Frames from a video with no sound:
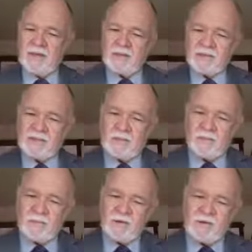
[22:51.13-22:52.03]
so a
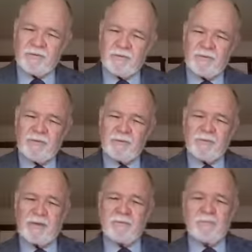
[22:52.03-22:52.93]
woman of
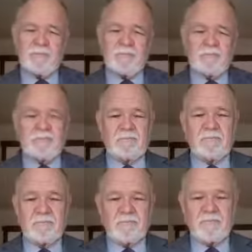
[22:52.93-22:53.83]
some
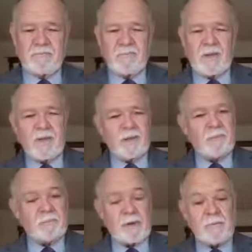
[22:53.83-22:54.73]

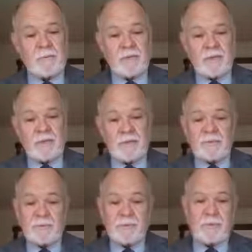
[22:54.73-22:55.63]
probably
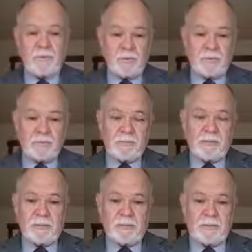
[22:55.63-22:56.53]
disrepute
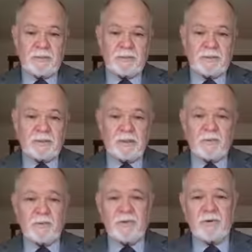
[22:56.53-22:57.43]
among people, a
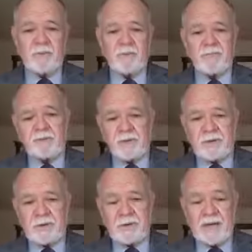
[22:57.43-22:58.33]
woman who is a
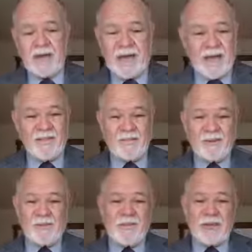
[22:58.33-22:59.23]
foreigner, and the
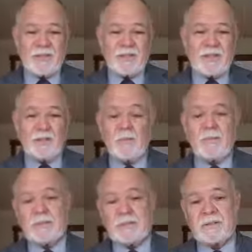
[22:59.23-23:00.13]
very fact that she's a
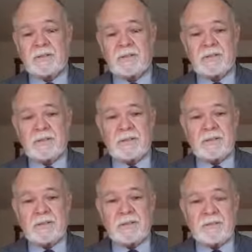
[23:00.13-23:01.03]
woman.
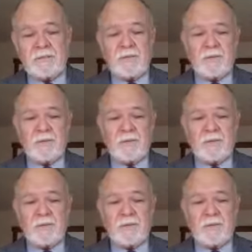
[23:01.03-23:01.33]
Men